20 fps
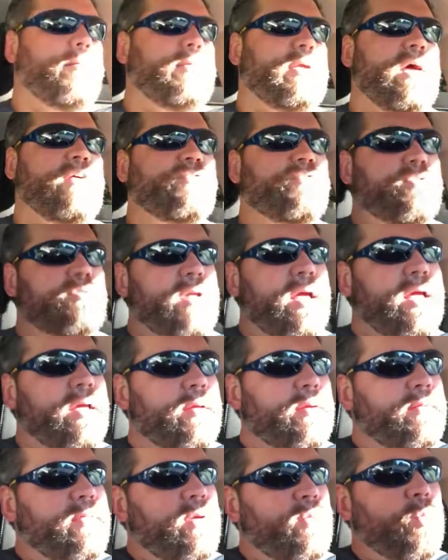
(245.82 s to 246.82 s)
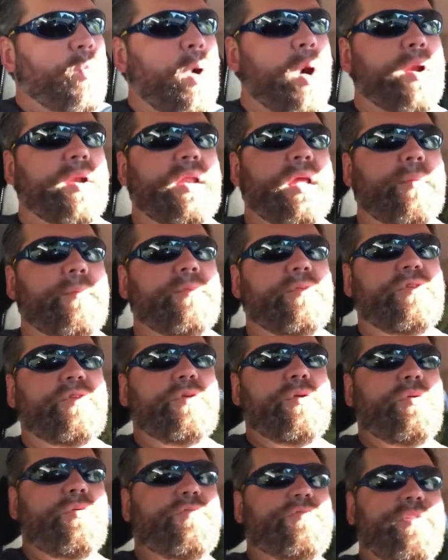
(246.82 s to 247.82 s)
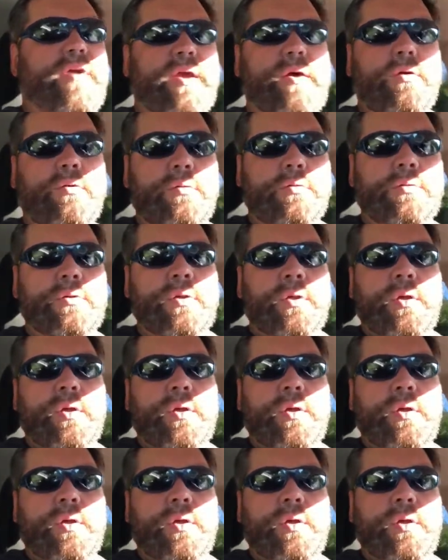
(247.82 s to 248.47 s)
yesterday. They wanted him to fail